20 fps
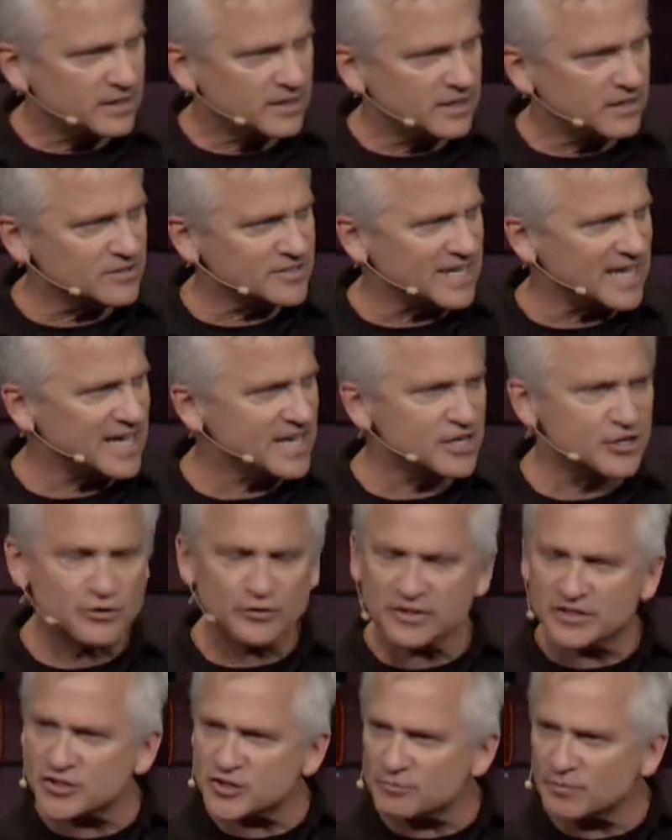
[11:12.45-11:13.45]
There's a
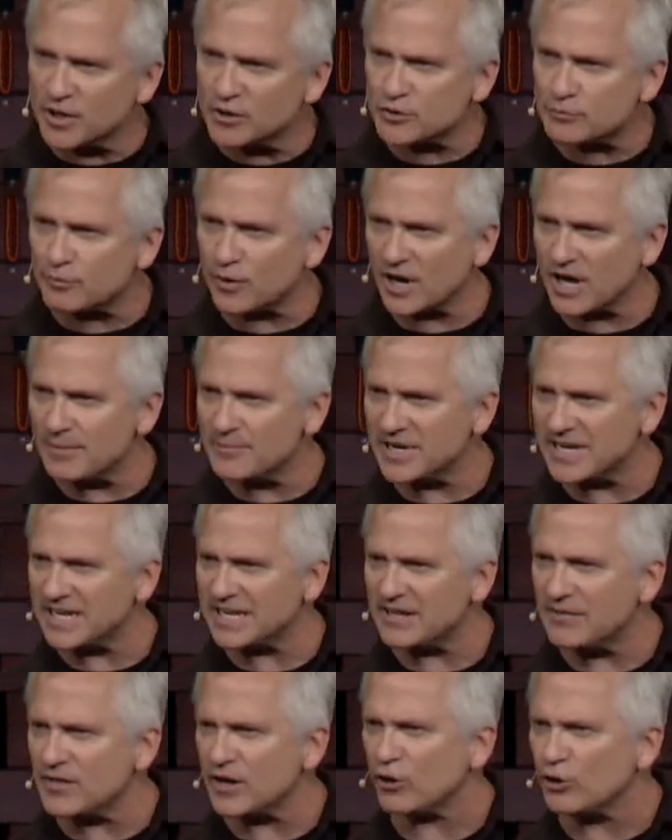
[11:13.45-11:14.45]
hindrance most prominent
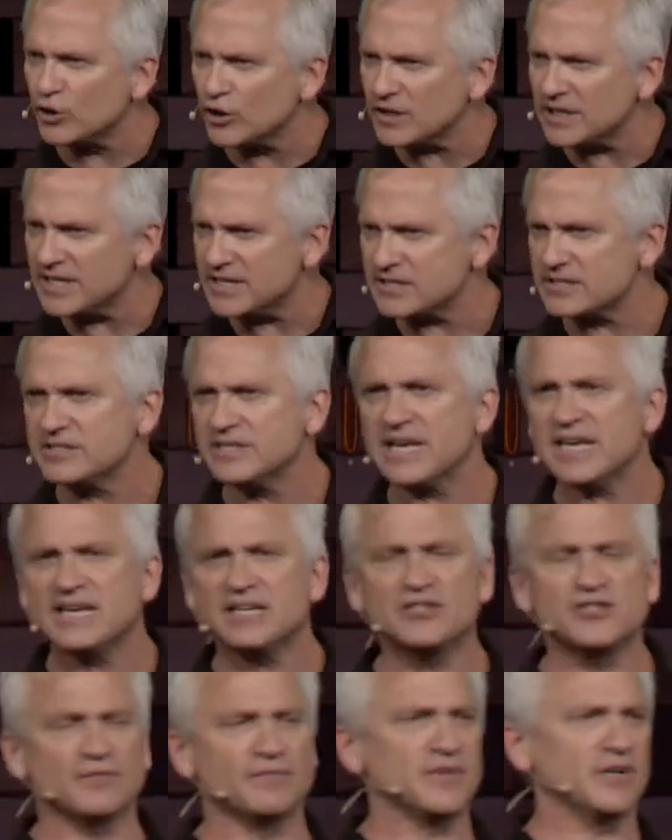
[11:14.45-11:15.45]
in the earliest
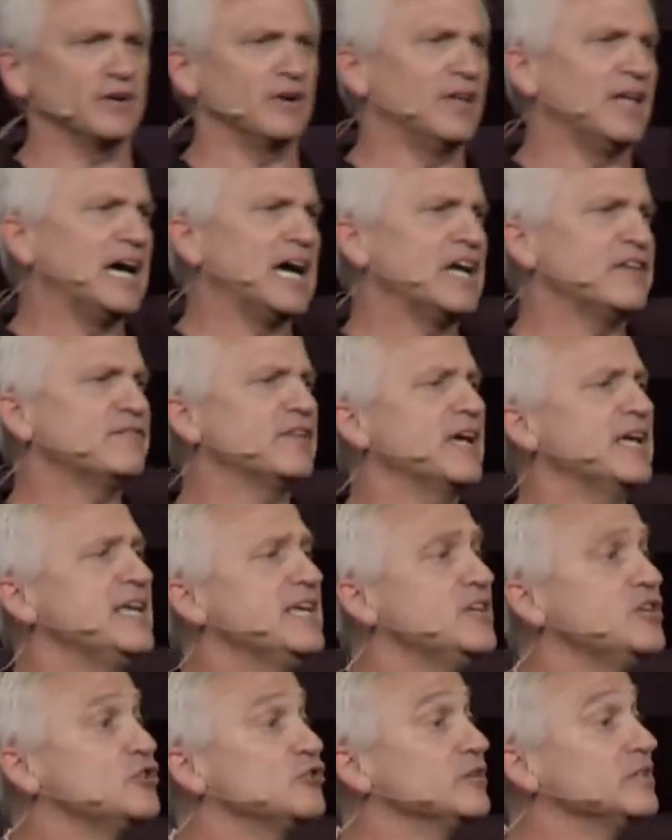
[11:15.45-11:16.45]
days of their life, a
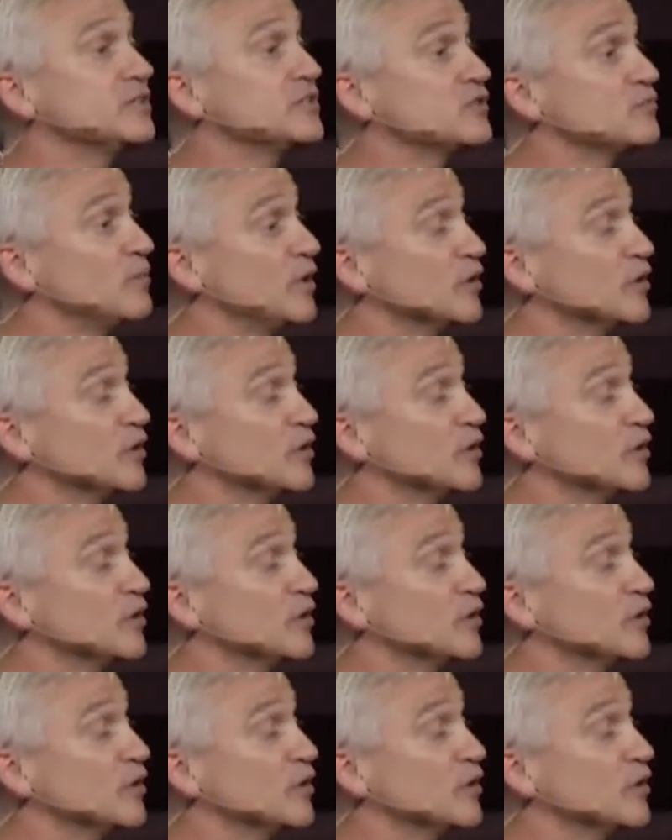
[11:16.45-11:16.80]
hindrance